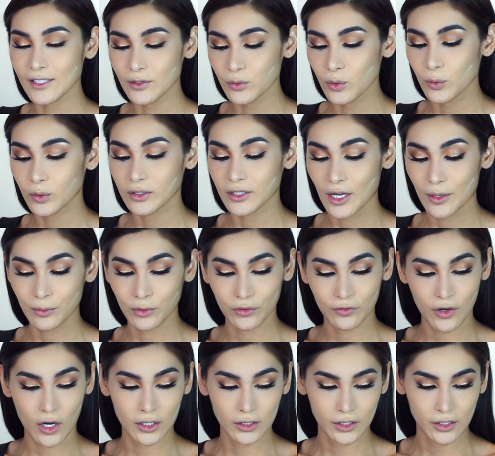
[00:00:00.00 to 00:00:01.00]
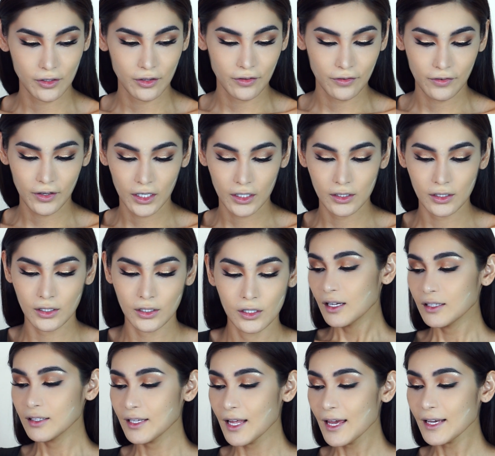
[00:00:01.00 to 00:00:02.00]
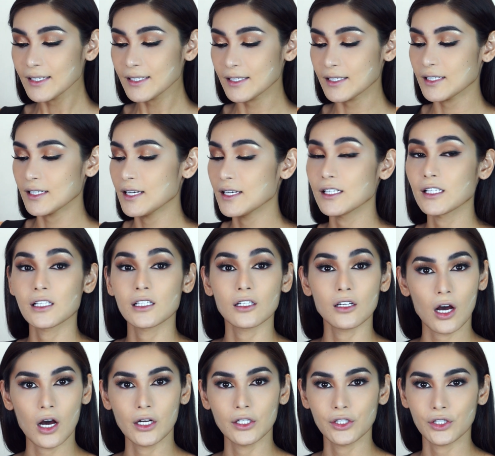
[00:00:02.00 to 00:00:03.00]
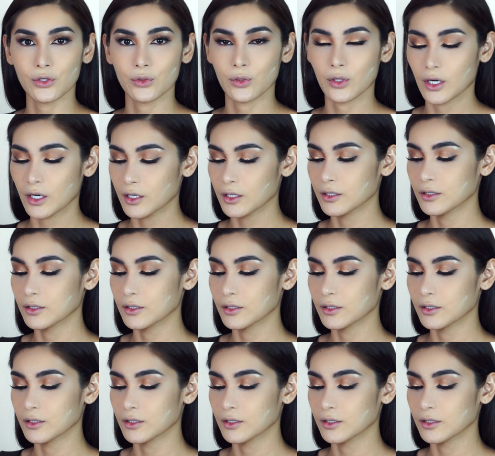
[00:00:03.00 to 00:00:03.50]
we will now move on to the face. Next is contour.